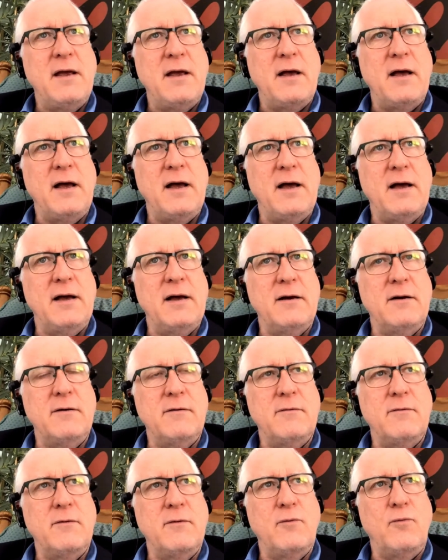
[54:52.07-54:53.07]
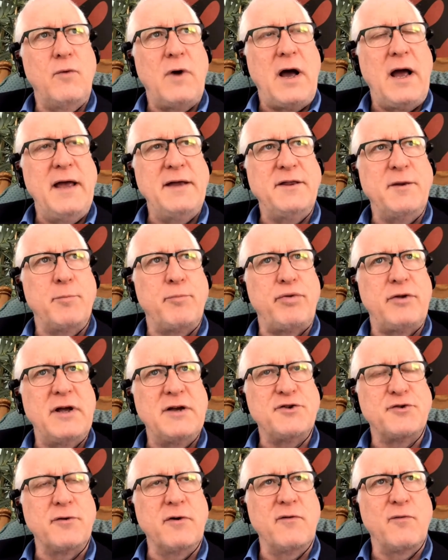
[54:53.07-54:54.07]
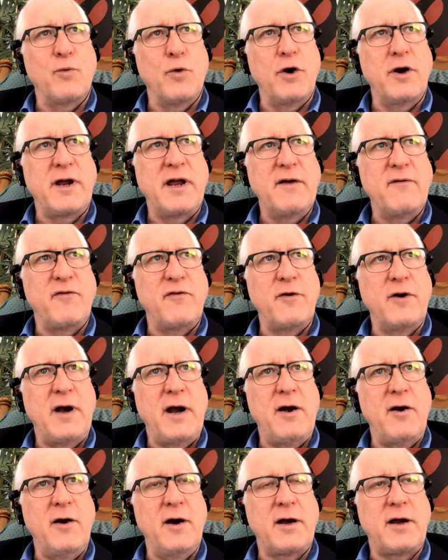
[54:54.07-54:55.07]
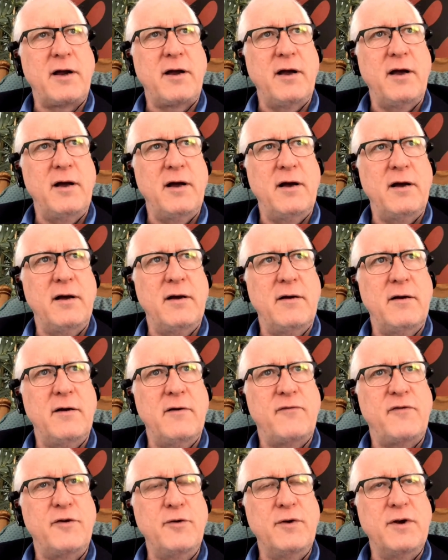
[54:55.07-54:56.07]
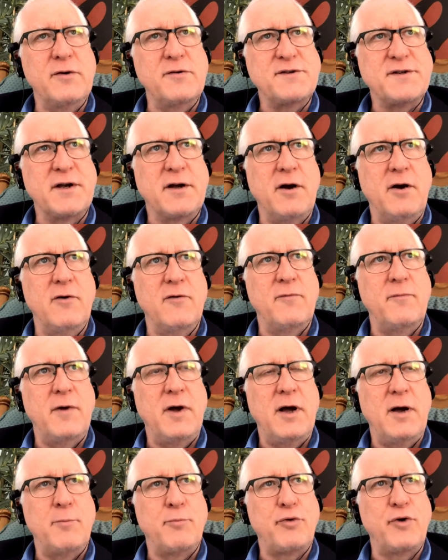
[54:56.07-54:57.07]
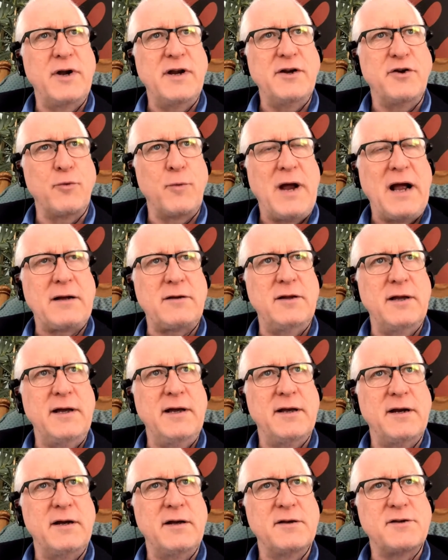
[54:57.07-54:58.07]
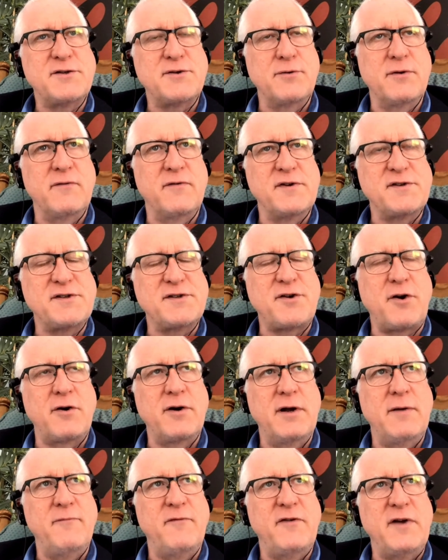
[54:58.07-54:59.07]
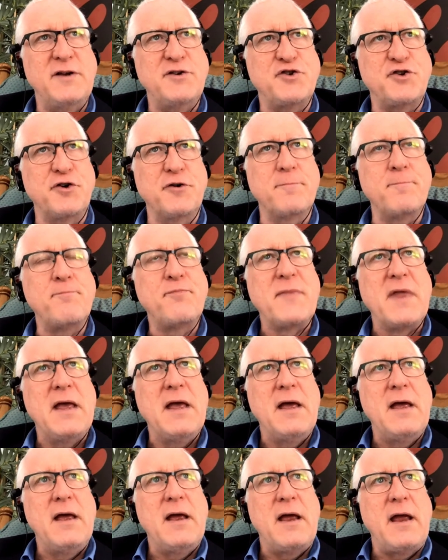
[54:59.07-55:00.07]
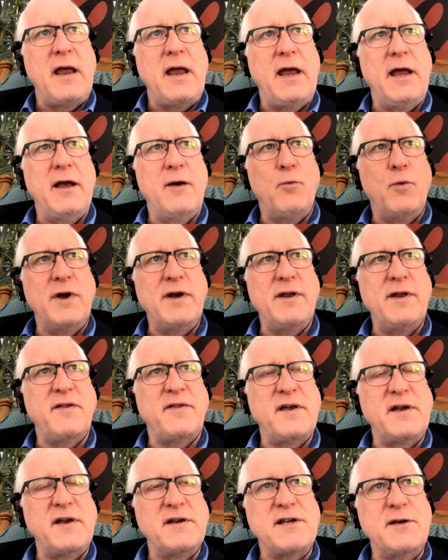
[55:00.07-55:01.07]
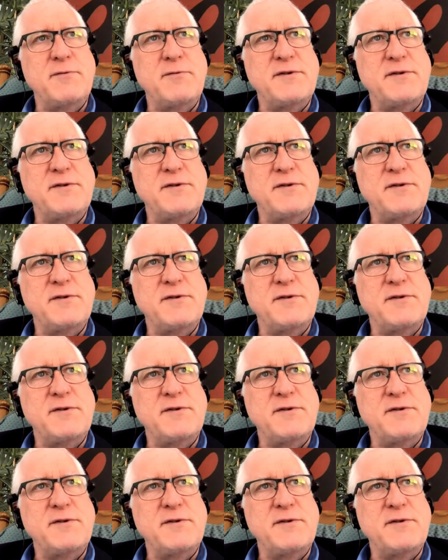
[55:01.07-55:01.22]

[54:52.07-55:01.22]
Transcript: uh, I had the pleasure of working for Eric uh, a few years ago uh, pretty directly in a sort of a startup venture. And one of the things he